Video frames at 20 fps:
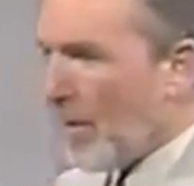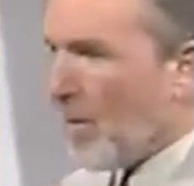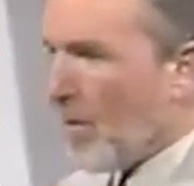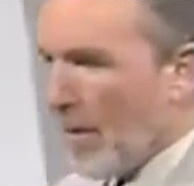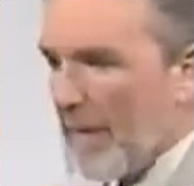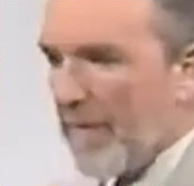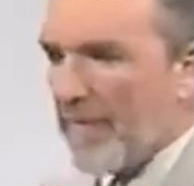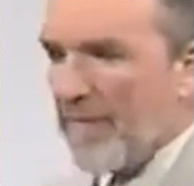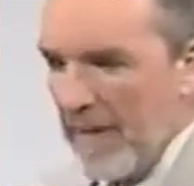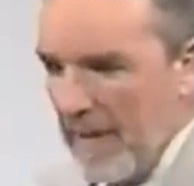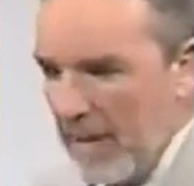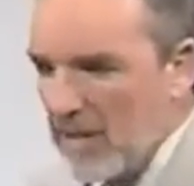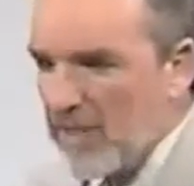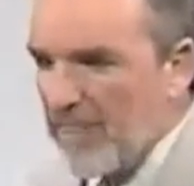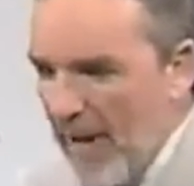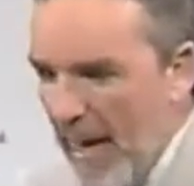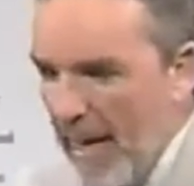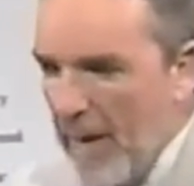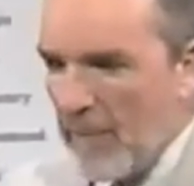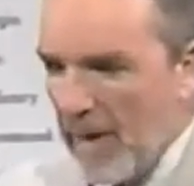you live in this
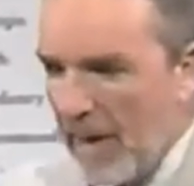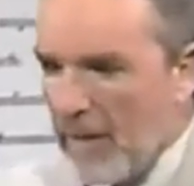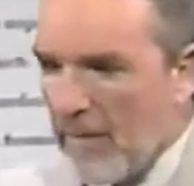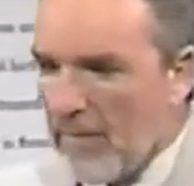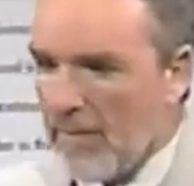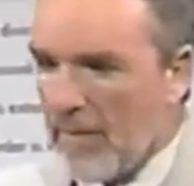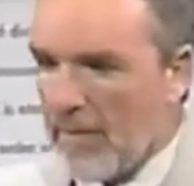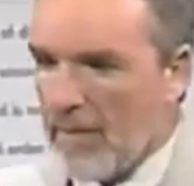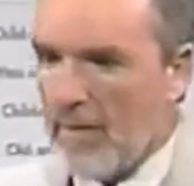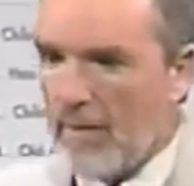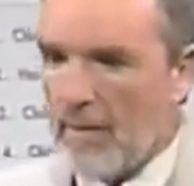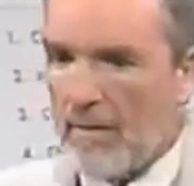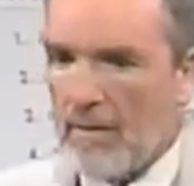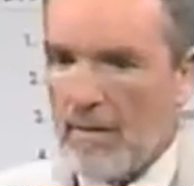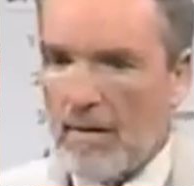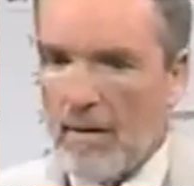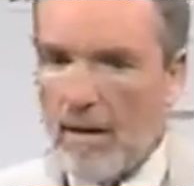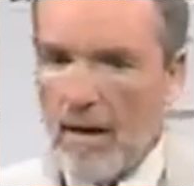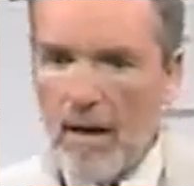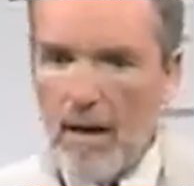family?
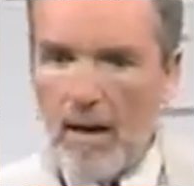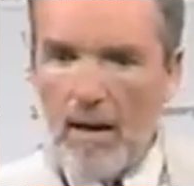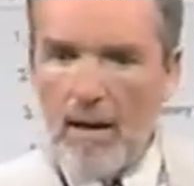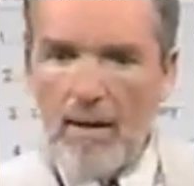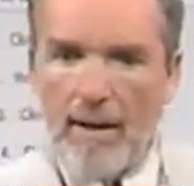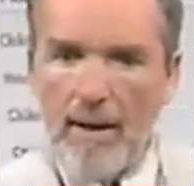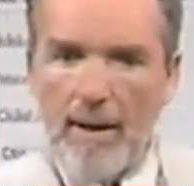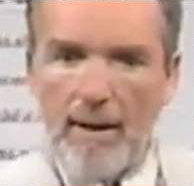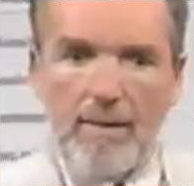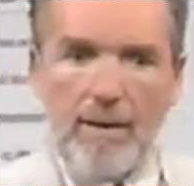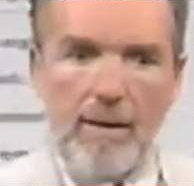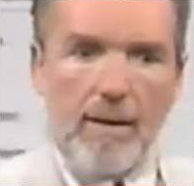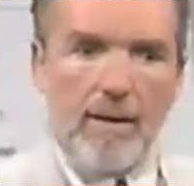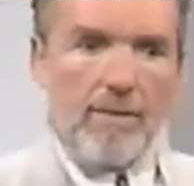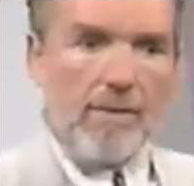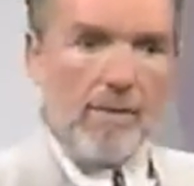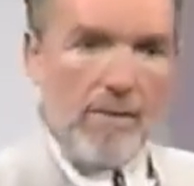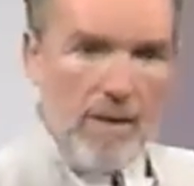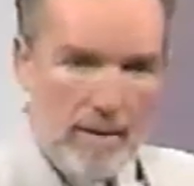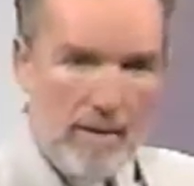
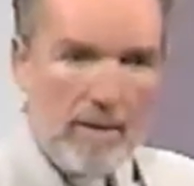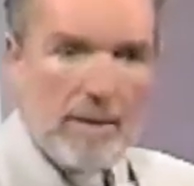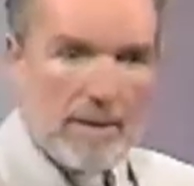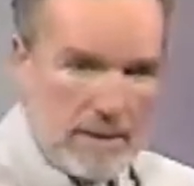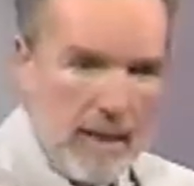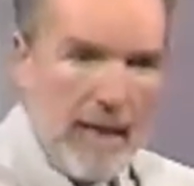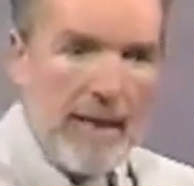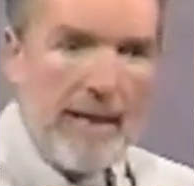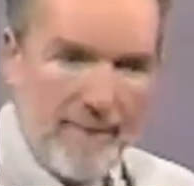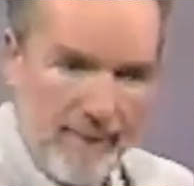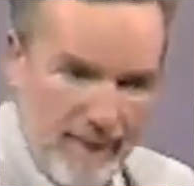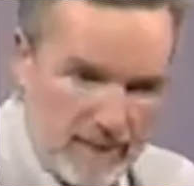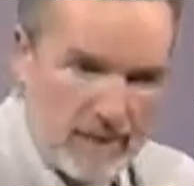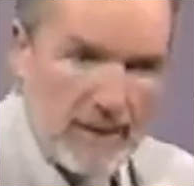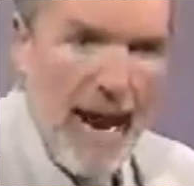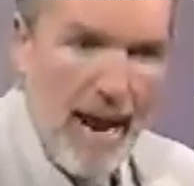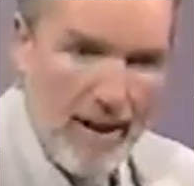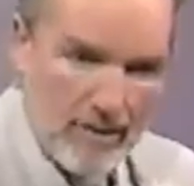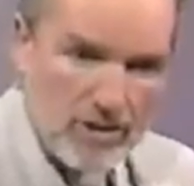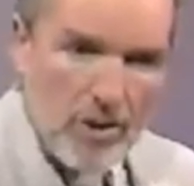And you're not going to stay in this
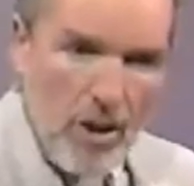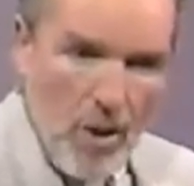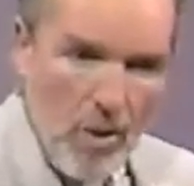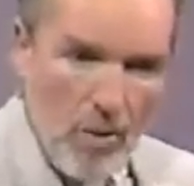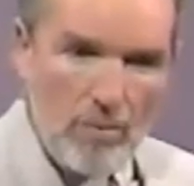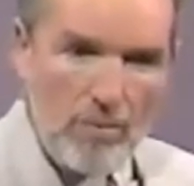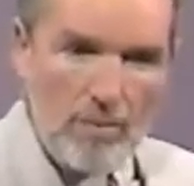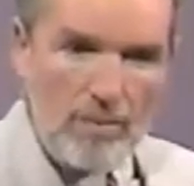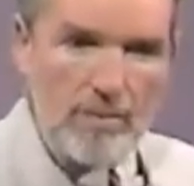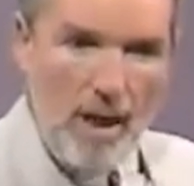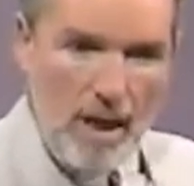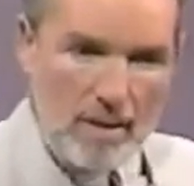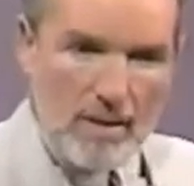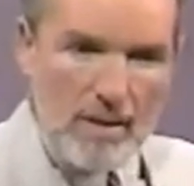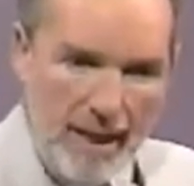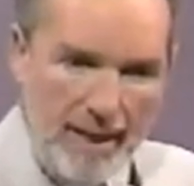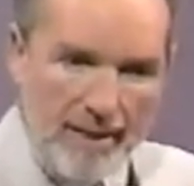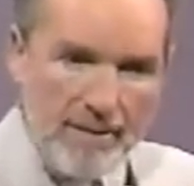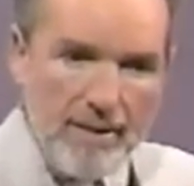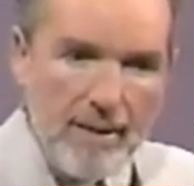household, young
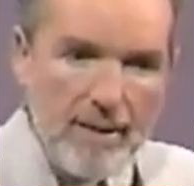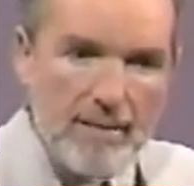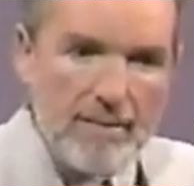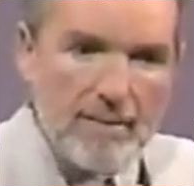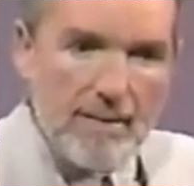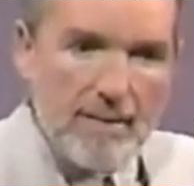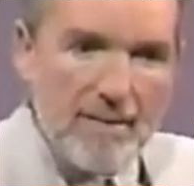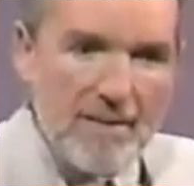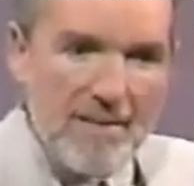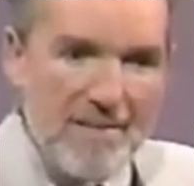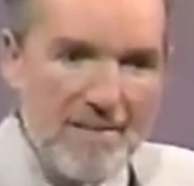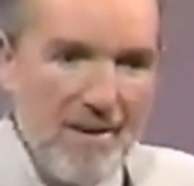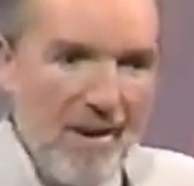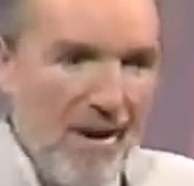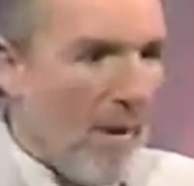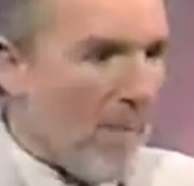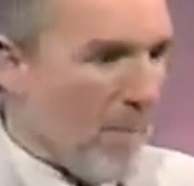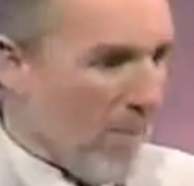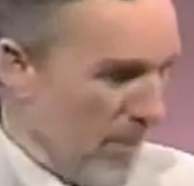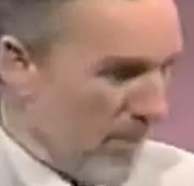lady.
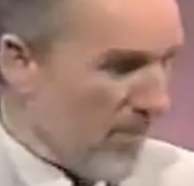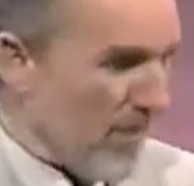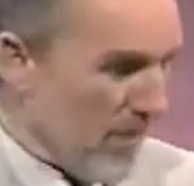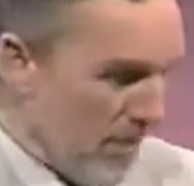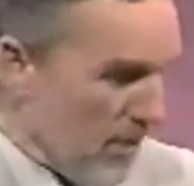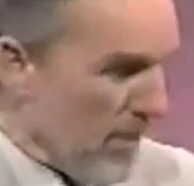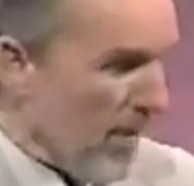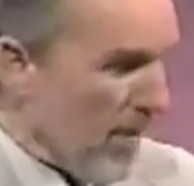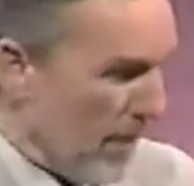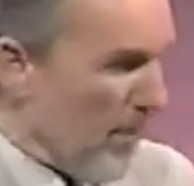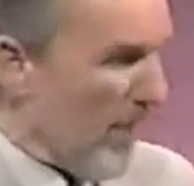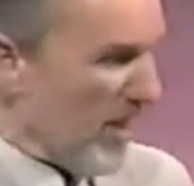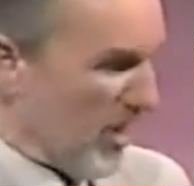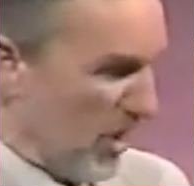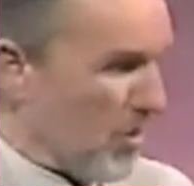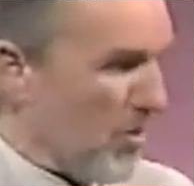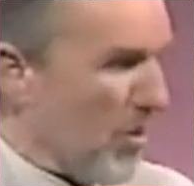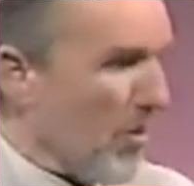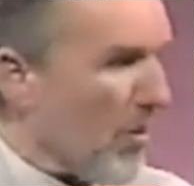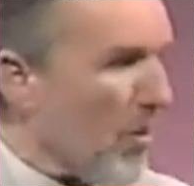
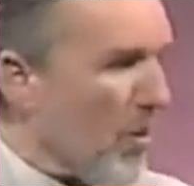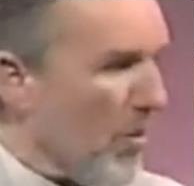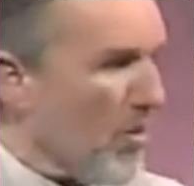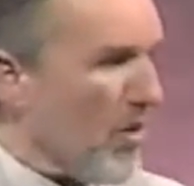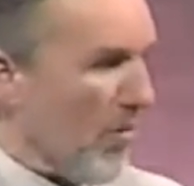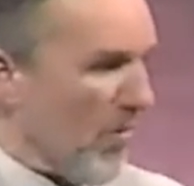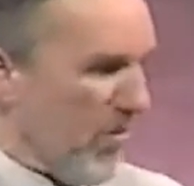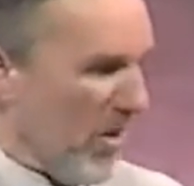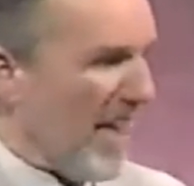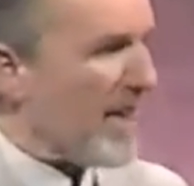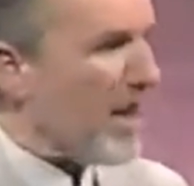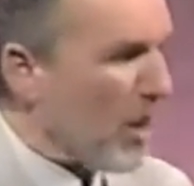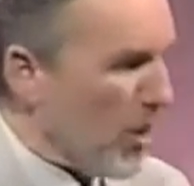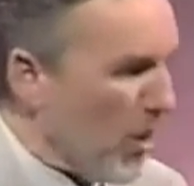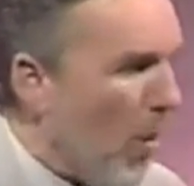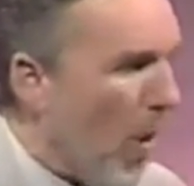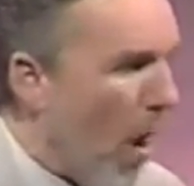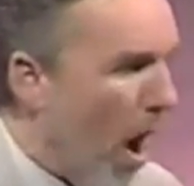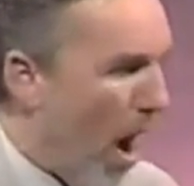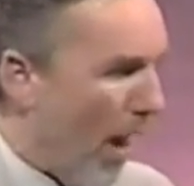Mister, who do you think
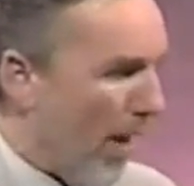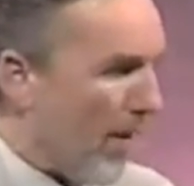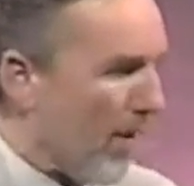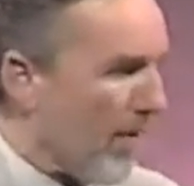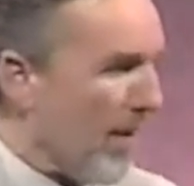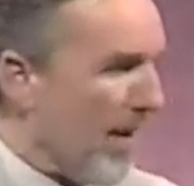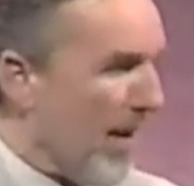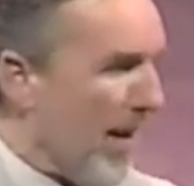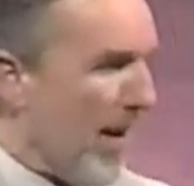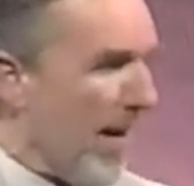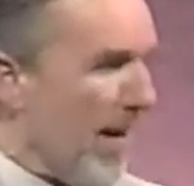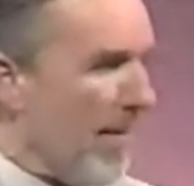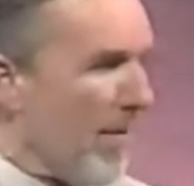you are?